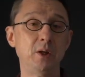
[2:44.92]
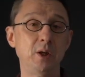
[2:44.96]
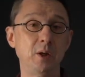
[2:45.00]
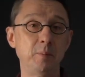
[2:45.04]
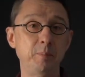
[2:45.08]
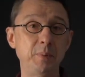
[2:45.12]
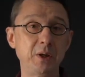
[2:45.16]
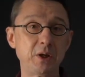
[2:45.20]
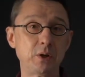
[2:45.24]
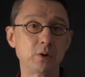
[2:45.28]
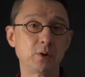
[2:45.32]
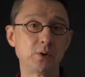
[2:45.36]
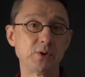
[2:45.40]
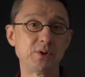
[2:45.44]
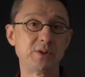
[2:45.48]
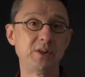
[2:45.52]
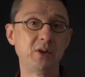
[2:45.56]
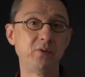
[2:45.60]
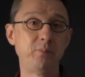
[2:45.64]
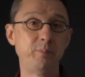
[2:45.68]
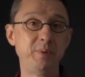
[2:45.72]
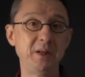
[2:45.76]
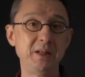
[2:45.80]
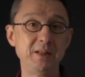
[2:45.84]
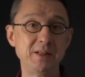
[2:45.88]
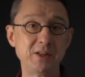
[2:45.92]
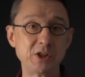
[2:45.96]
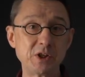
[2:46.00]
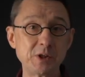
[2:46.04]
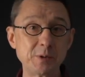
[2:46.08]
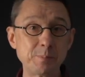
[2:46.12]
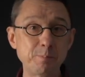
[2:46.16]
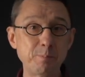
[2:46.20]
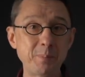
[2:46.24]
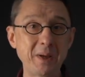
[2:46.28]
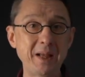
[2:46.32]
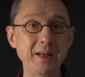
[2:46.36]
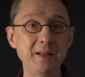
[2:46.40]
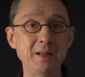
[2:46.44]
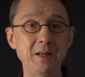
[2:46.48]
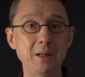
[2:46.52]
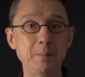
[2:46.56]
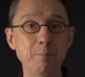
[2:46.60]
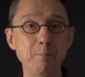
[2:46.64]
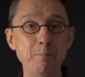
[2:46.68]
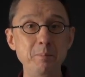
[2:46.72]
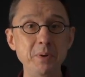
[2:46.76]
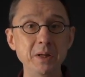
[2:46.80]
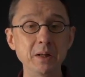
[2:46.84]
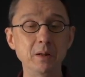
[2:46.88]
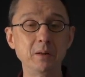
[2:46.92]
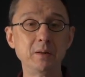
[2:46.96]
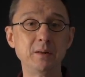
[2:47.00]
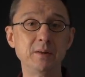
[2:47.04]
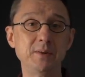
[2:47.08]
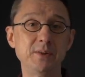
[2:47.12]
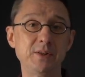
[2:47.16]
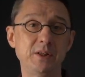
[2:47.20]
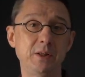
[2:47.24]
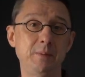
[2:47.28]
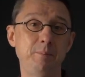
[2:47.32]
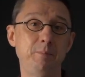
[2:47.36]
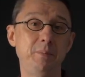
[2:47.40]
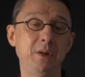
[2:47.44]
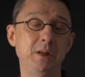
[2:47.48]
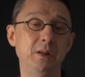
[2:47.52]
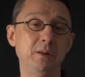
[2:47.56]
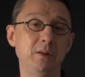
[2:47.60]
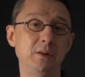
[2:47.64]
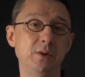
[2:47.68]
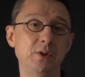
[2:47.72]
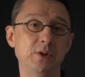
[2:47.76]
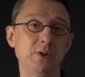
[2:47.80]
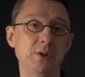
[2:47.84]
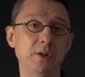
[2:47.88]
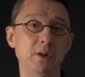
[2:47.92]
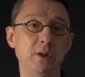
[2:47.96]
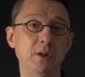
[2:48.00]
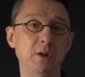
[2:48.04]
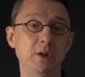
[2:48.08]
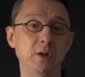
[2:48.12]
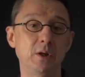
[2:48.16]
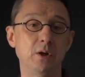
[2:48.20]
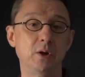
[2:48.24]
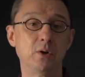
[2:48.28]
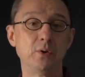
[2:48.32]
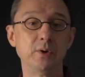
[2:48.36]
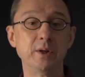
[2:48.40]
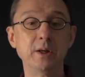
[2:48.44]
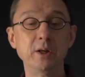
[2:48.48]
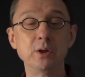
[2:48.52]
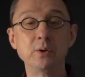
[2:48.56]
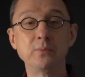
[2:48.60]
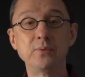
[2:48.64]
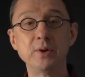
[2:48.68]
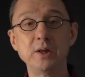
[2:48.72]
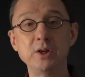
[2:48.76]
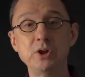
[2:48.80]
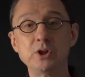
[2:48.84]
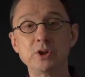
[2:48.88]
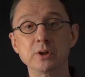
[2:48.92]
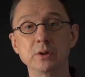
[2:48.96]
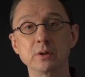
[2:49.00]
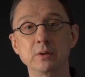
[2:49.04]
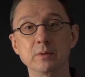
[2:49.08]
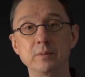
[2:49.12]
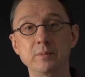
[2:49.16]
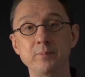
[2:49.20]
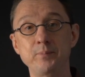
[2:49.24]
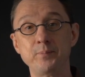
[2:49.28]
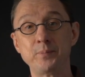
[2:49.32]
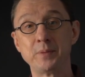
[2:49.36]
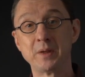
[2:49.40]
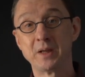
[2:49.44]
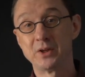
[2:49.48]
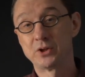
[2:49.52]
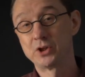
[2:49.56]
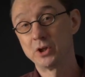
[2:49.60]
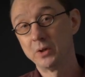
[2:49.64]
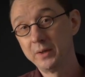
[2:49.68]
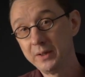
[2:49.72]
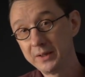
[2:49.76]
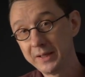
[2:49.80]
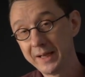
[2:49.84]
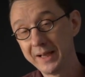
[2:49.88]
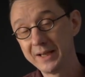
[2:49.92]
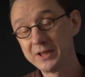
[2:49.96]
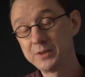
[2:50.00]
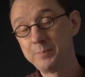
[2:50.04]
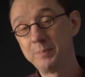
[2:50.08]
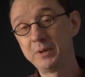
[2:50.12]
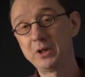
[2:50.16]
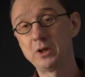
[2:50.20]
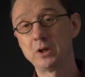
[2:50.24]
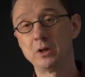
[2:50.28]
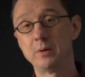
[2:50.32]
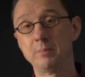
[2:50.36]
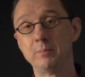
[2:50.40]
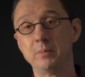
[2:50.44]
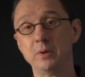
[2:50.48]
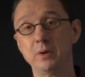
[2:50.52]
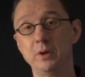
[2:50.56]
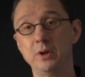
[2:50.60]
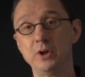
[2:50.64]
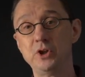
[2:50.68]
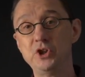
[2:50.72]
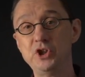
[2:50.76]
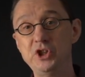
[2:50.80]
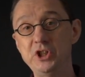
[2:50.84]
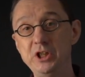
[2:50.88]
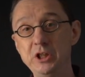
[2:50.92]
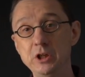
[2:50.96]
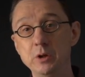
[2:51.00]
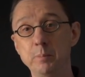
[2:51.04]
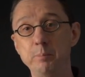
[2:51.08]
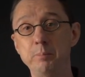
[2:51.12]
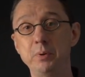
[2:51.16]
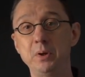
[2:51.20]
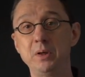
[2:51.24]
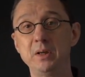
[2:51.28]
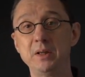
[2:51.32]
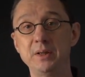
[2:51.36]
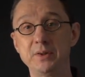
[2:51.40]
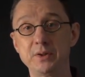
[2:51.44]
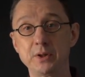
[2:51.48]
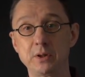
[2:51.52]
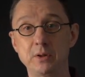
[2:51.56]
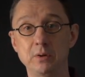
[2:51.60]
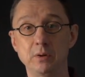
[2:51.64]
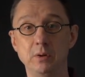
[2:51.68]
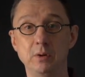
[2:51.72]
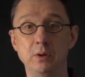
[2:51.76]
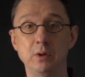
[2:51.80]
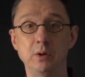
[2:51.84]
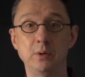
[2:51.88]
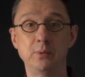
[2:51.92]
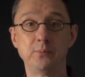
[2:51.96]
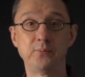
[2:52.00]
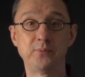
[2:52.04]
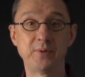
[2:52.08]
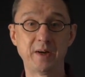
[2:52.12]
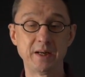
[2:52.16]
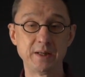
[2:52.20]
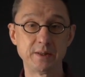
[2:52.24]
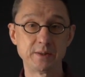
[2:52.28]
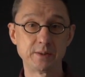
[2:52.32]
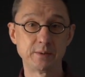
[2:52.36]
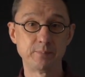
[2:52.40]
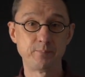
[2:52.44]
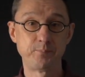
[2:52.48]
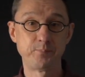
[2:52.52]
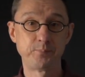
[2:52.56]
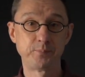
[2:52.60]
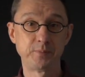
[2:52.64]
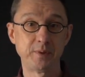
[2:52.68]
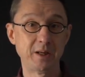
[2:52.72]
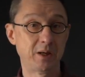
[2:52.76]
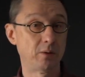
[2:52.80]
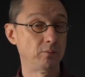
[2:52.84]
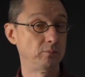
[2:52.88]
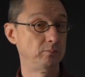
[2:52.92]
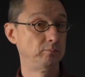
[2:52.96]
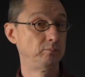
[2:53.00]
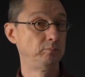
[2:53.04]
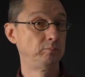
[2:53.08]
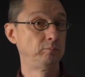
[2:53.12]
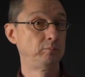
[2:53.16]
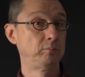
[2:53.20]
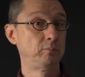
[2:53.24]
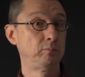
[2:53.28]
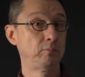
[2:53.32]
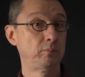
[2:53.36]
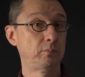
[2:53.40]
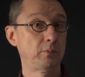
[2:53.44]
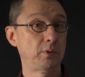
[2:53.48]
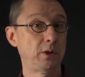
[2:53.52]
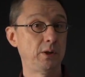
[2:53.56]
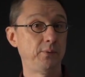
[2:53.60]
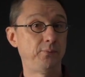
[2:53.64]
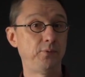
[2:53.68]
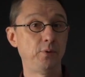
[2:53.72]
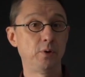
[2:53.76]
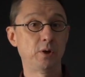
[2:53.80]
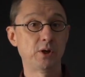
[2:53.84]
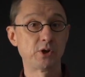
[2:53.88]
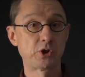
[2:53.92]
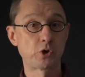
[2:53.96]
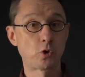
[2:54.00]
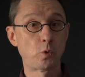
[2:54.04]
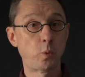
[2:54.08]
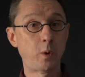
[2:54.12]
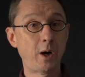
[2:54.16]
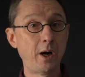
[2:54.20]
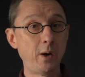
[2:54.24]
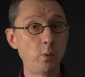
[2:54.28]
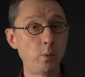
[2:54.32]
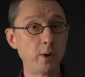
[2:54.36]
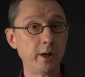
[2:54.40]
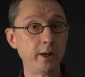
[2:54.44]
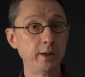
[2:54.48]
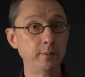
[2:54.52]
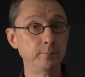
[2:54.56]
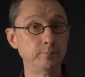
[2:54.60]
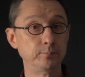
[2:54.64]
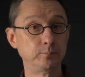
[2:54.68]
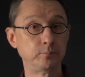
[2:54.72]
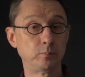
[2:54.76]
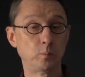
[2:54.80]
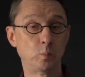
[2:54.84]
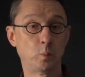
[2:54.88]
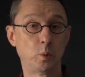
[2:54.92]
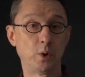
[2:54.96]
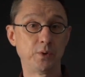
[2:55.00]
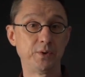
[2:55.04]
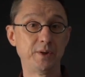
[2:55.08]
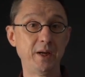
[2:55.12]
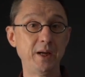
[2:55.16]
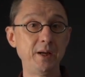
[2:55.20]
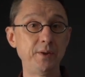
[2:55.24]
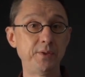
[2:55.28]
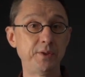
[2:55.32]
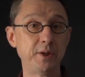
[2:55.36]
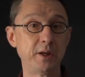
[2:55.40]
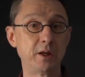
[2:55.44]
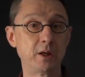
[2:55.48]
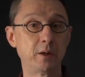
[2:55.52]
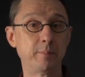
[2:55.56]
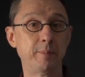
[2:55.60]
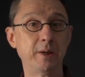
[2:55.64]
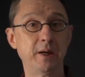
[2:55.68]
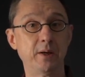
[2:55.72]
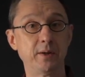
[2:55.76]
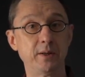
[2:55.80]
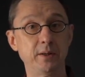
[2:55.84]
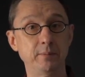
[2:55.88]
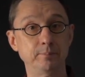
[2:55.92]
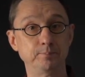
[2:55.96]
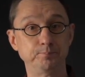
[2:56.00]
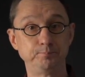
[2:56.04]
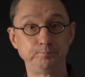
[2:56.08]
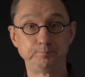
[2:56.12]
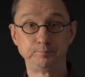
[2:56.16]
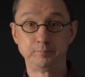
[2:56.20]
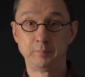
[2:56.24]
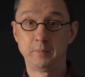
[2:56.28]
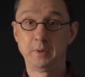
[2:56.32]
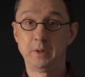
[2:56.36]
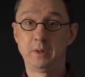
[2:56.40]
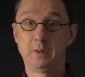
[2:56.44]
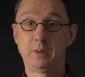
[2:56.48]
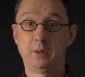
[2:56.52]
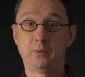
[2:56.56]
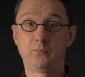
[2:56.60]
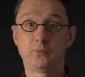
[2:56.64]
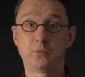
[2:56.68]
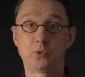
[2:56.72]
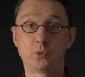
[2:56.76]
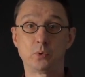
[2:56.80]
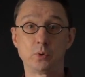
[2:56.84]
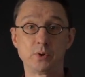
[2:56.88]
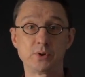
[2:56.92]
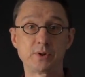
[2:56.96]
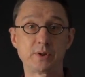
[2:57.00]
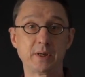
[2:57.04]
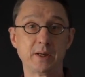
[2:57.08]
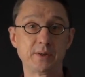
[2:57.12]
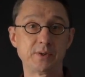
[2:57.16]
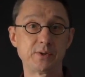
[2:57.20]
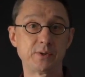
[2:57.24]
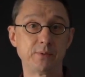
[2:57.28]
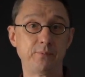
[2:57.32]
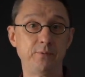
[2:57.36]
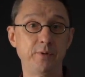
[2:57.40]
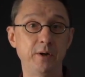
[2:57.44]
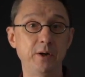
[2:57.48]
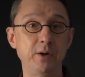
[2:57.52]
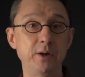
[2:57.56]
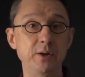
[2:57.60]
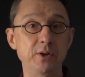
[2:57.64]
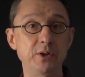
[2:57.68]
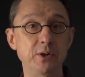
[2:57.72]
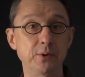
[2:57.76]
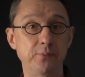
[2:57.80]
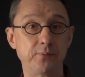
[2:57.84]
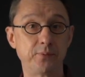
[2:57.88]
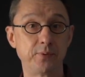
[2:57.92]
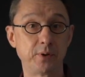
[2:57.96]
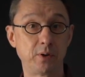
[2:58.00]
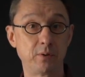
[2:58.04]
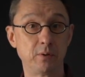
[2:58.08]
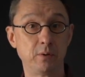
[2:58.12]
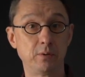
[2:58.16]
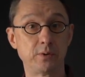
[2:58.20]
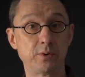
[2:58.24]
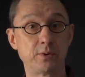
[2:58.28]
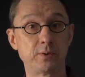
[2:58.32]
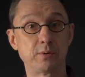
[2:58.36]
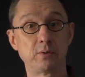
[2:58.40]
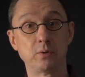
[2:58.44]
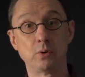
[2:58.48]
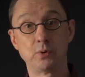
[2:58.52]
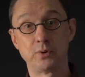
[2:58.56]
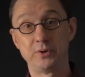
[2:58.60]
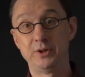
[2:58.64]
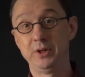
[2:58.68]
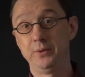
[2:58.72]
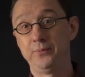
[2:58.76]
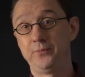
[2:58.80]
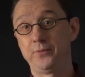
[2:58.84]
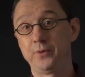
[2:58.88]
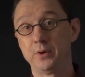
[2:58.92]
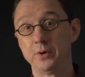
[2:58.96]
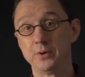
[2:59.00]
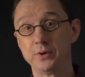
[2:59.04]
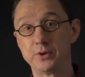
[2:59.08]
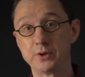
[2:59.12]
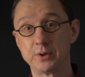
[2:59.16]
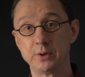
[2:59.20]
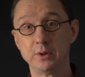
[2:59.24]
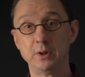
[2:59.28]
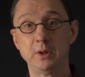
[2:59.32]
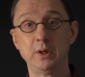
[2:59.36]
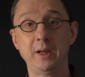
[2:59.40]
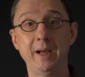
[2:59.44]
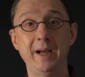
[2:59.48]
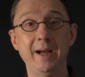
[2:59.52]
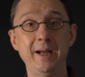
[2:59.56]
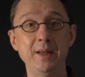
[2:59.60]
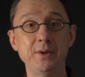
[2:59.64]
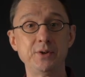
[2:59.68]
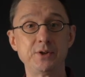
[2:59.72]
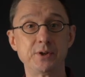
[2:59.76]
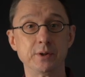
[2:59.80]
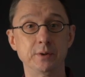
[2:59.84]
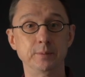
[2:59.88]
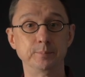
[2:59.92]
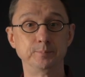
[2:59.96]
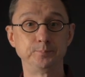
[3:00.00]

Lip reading: because they've been spending billions and billions on innovation. And so it has become a geopolitical fight. Now, if you ask Huawei what they think about it, of course gets a very difficult or different answer.